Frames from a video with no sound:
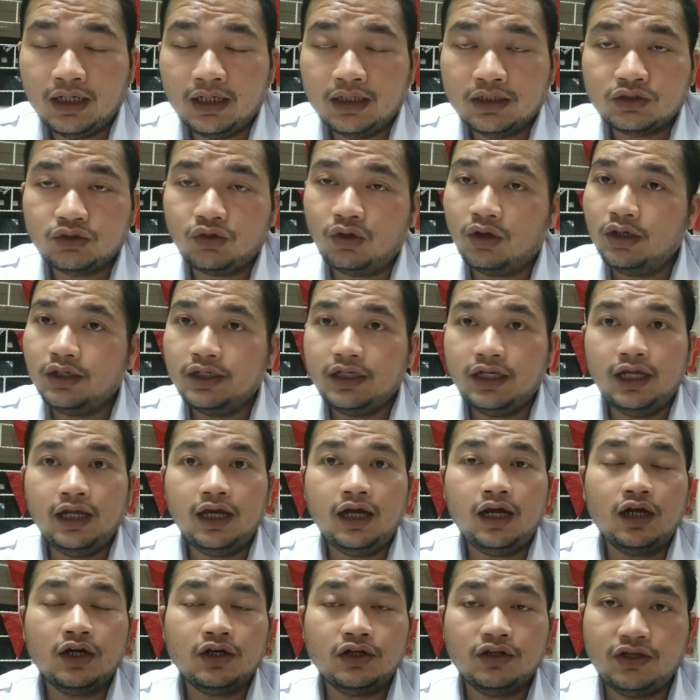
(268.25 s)
So they
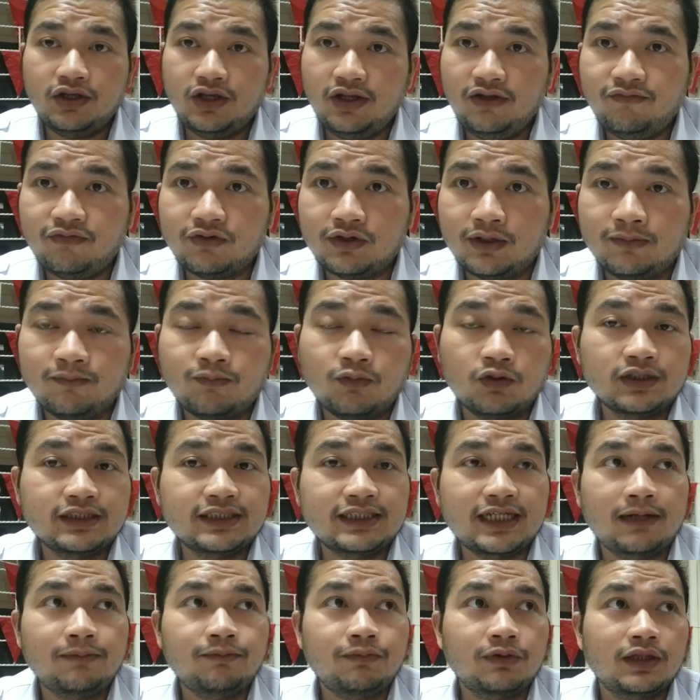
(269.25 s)
are different. For
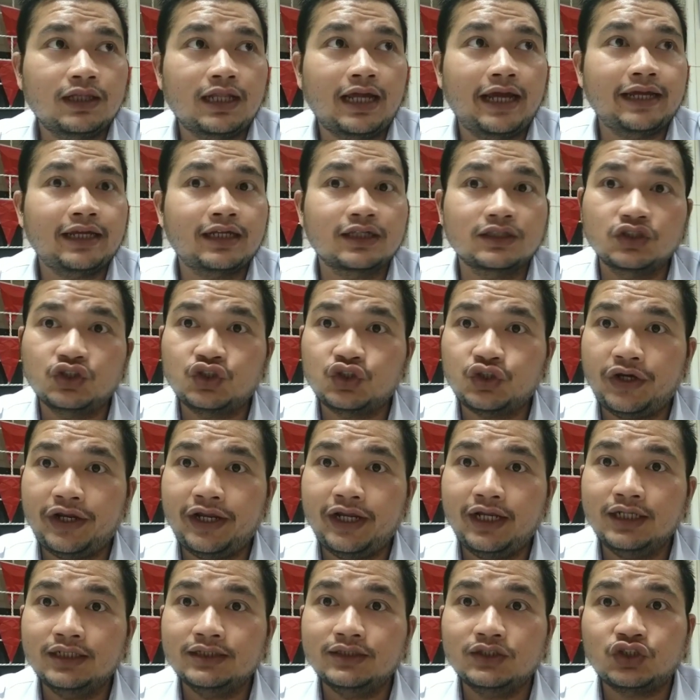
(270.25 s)
example, like
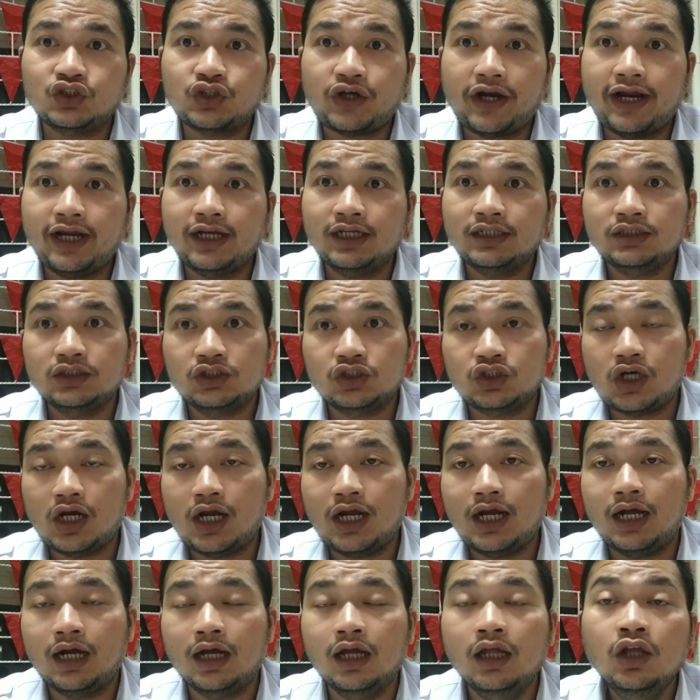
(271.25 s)
drink, drank,
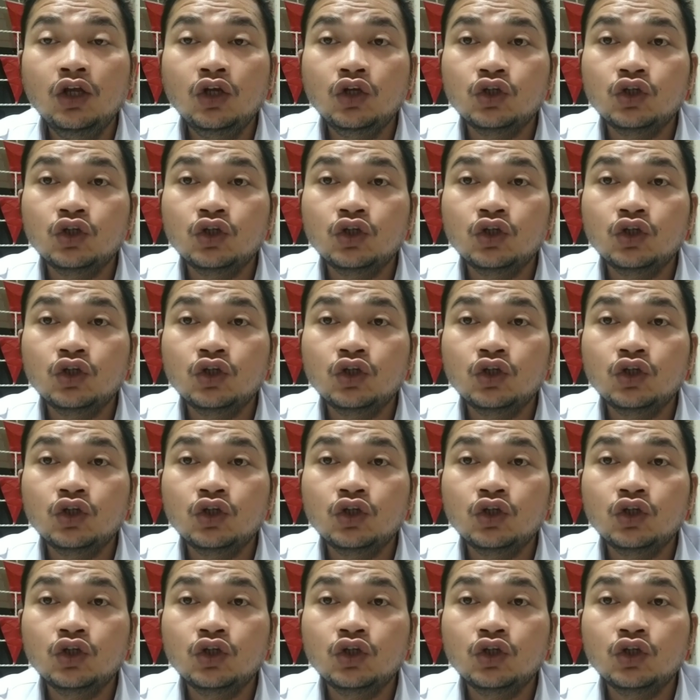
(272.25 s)
drunk.